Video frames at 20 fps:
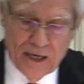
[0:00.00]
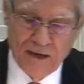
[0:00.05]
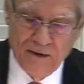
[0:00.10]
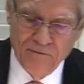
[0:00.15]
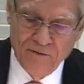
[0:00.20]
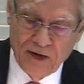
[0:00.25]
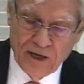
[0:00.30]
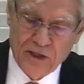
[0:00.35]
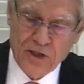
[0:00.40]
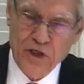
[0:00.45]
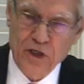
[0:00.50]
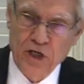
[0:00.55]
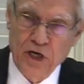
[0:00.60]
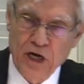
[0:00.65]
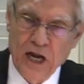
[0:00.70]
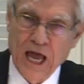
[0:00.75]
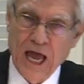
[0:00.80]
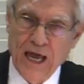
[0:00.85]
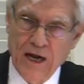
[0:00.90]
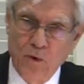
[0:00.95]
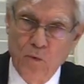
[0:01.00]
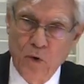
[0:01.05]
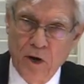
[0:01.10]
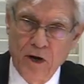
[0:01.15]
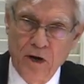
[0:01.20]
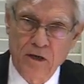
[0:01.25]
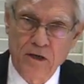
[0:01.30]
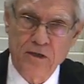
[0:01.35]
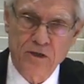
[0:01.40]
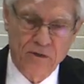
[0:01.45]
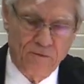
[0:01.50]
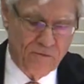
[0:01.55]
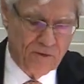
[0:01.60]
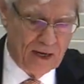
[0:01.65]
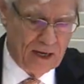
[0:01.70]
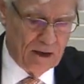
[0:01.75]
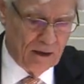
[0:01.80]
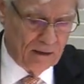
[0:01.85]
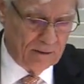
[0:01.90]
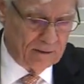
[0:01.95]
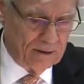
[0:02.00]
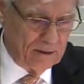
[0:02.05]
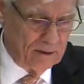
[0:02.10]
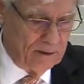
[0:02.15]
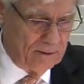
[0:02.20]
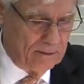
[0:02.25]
conviction and awareness of guilt.